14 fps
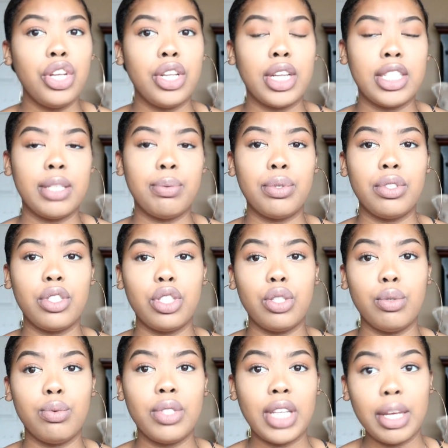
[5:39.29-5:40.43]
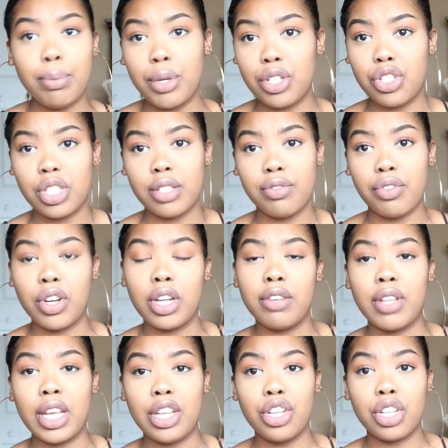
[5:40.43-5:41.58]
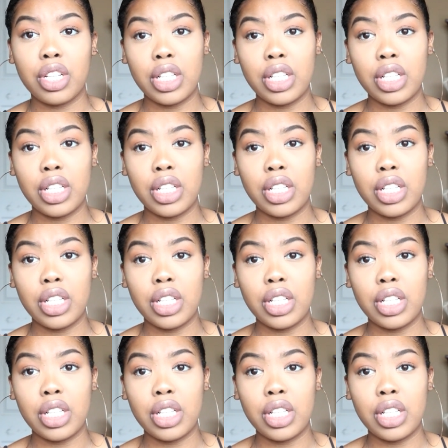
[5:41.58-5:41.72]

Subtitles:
You're not supposed to take pictures in front of like your